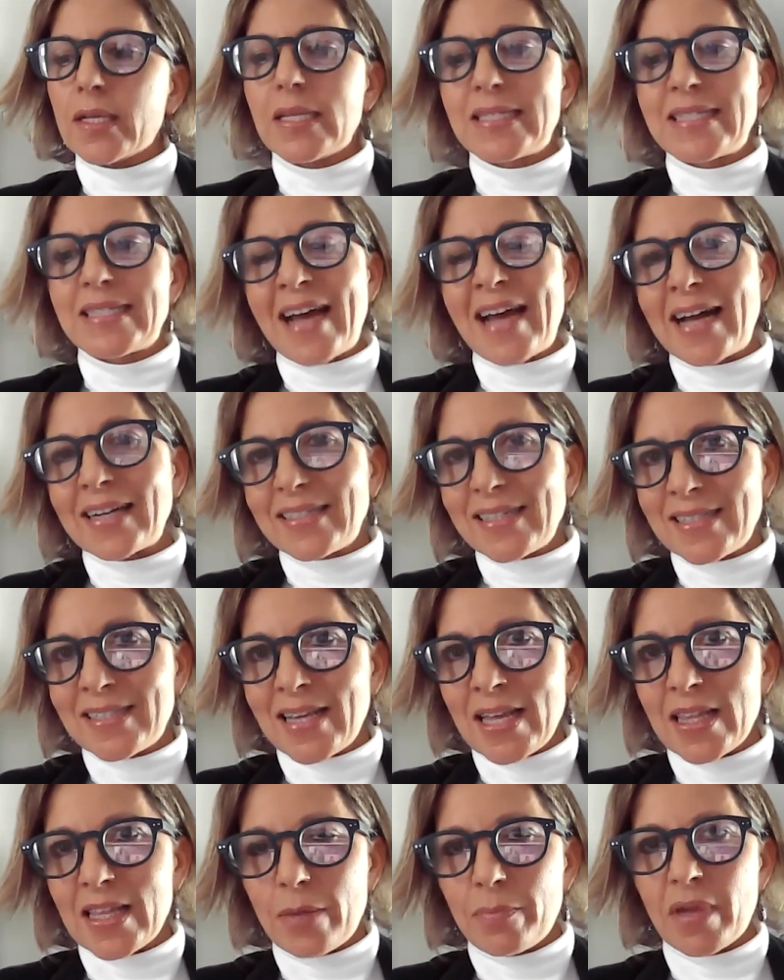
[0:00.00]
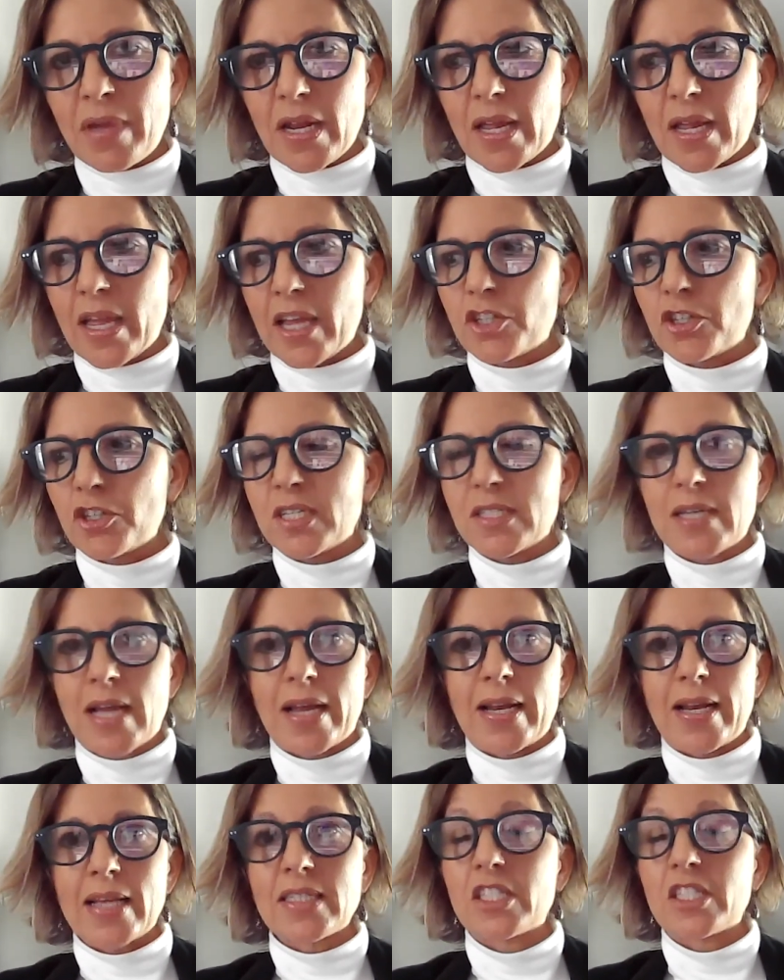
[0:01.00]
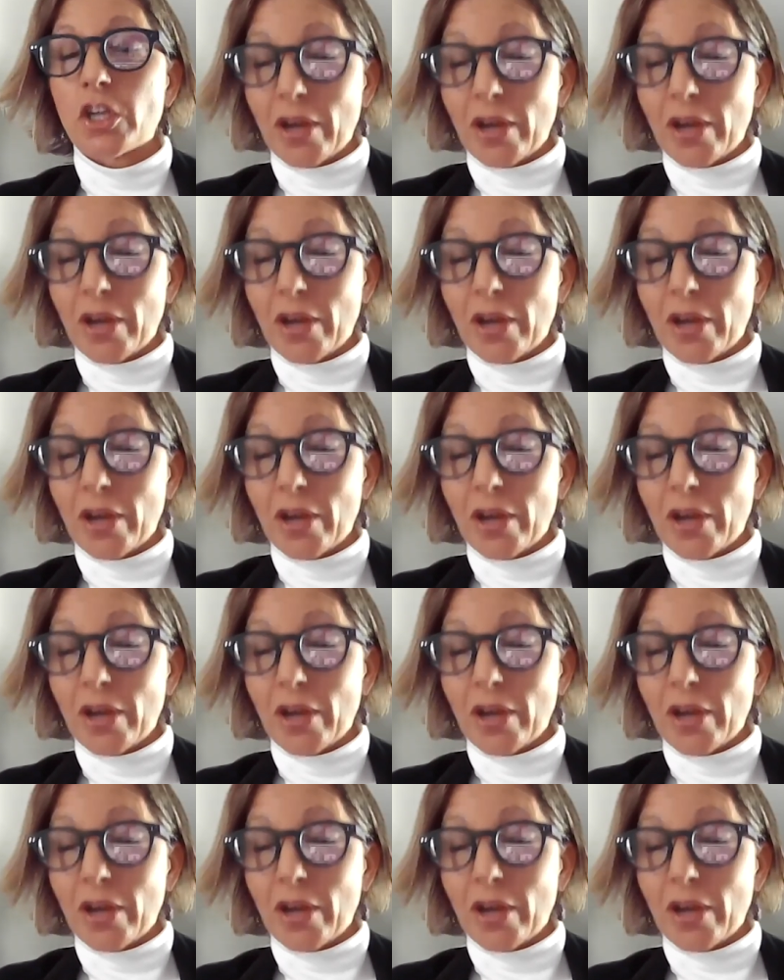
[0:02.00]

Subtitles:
It's not really helping with any of the care.